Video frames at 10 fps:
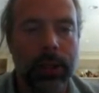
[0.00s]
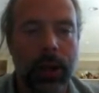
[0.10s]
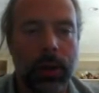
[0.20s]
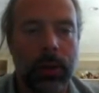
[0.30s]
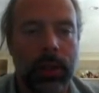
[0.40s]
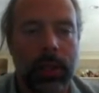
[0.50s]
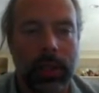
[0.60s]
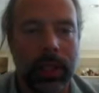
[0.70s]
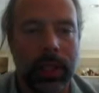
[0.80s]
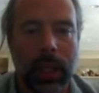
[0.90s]
nodes
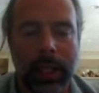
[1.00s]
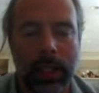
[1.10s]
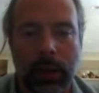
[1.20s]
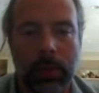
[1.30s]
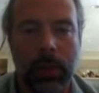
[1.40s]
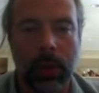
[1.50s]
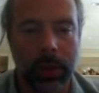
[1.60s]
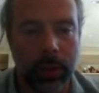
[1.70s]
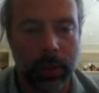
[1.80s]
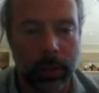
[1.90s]
in like Europe
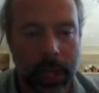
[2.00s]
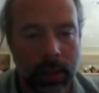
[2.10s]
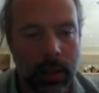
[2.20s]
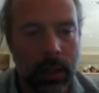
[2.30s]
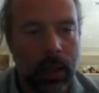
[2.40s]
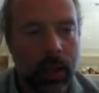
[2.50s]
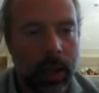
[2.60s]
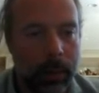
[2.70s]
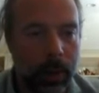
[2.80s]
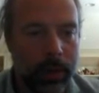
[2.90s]
or the US.
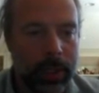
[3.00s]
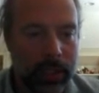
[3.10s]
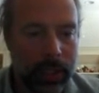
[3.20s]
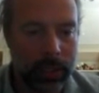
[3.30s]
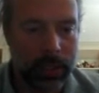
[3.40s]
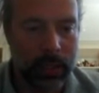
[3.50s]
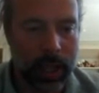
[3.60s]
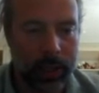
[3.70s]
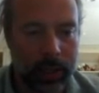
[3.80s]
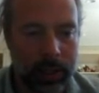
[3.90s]
And what we see is a
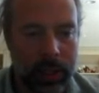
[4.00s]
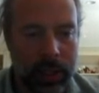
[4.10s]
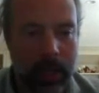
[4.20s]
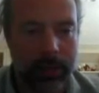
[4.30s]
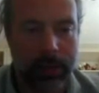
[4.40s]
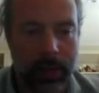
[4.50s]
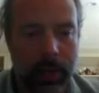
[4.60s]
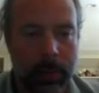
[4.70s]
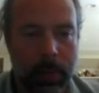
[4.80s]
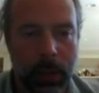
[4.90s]
lot of good stuff.
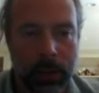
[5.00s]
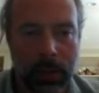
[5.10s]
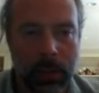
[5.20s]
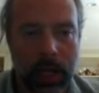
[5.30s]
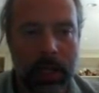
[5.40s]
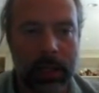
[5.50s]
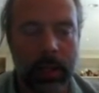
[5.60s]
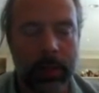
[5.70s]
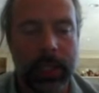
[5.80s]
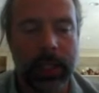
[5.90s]
Most of the blocks
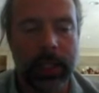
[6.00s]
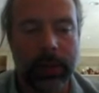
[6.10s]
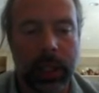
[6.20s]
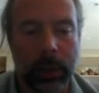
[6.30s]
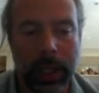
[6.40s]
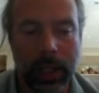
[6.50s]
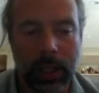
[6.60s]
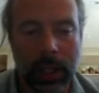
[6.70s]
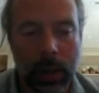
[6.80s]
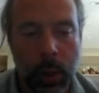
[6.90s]
come relatively
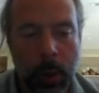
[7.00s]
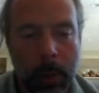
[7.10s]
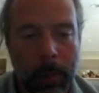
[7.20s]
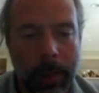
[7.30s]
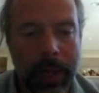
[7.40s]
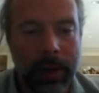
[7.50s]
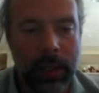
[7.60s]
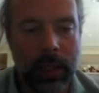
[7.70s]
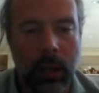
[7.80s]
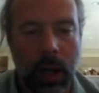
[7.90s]
quickly, but we have
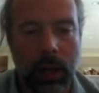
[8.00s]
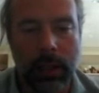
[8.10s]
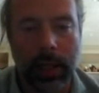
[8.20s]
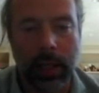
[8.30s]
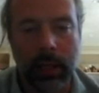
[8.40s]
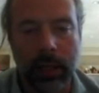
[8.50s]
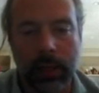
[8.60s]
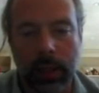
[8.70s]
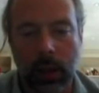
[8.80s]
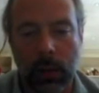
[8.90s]
this long tail of
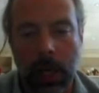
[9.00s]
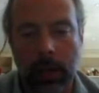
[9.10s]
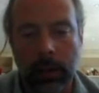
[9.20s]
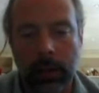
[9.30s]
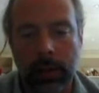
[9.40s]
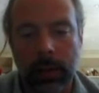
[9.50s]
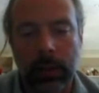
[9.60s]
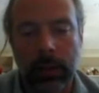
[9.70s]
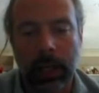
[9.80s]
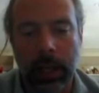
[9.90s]
slow blocks.
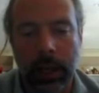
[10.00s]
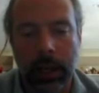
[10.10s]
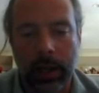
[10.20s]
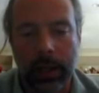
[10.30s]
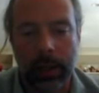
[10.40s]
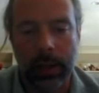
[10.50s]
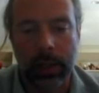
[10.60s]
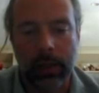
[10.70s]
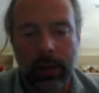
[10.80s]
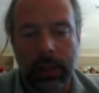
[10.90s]
Okay, you
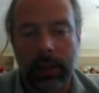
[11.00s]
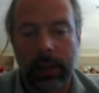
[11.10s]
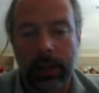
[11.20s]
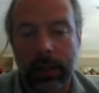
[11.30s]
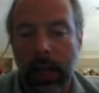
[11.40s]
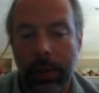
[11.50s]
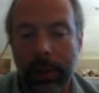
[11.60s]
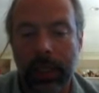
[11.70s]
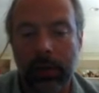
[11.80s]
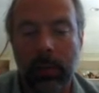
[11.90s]
can even not
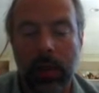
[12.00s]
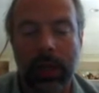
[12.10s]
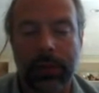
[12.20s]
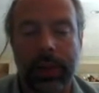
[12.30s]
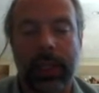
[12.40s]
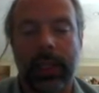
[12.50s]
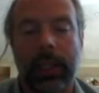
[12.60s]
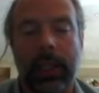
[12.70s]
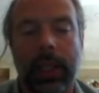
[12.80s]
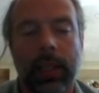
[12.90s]
receive a block for
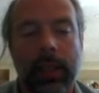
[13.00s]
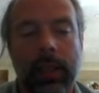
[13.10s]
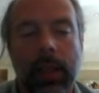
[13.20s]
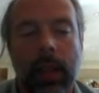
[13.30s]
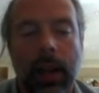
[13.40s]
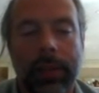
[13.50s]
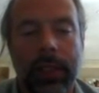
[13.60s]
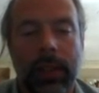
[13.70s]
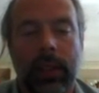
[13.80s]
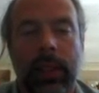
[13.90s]
60 seconds.
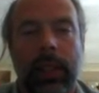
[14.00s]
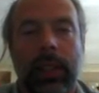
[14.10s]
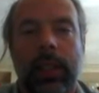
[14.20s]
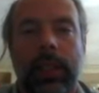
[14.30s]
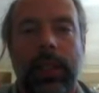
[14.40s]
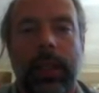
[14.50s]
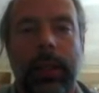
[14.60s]
Obviously, this is